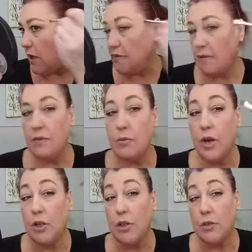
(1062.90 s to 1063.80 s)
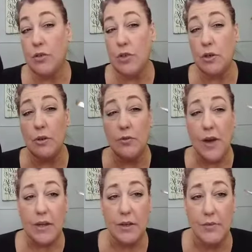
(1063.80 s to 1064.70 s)
And this is what I'll use too if
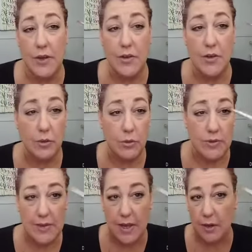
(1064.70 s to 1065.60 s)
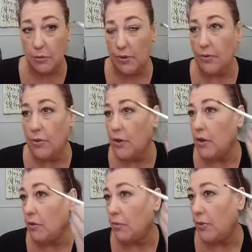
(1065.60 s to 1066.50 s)
I do set it
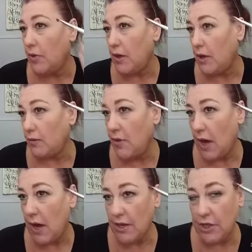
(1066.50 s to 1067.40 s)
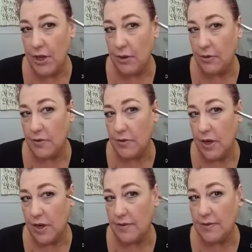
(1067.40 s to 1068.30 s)
with any of the eyeshadow, just to
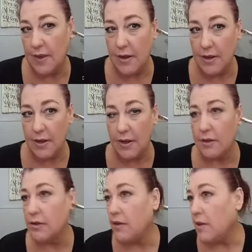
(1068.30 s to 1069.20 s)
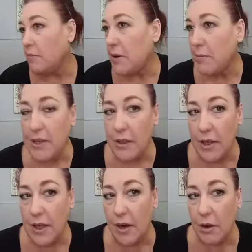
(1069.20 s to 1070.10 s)
kind of set it in. But I mean,
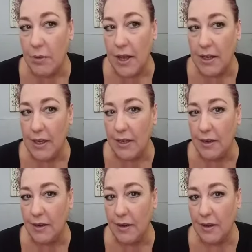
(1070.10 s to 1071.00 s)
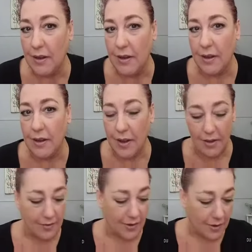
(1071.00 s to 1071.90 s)
look at already. It
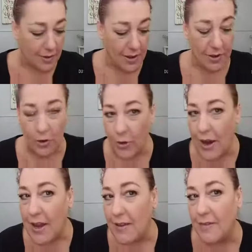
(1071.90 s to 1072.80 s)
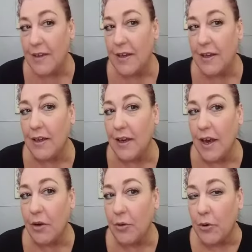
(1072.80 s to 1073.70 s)
is crazy
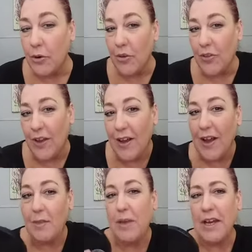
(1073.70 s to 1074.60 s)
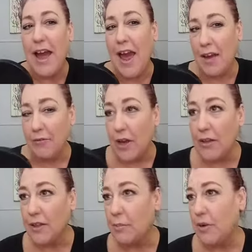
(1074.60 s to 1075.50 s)
how cool. I'm like, I have a
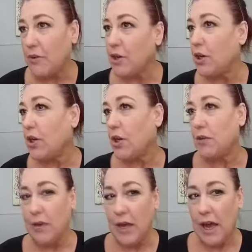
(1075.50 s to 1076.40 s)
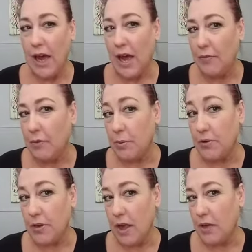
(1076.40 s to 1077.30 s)
little bit of a curve. I have some
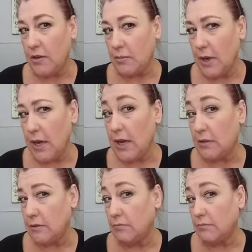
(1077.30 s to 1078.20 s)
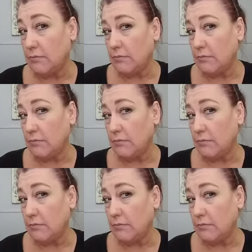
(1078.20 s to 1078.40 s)
personality to my eyes.